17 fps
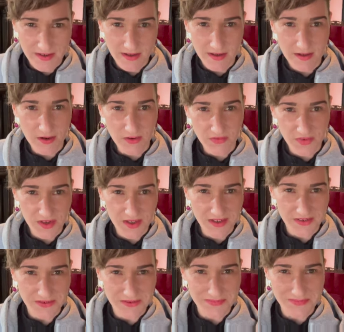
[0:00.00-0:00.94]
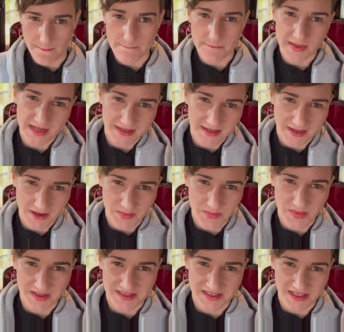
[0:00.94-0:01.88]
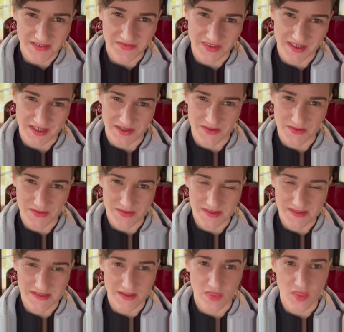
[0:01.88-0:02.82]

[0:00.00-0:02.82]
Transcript: Here for you, Medicare Monday videos.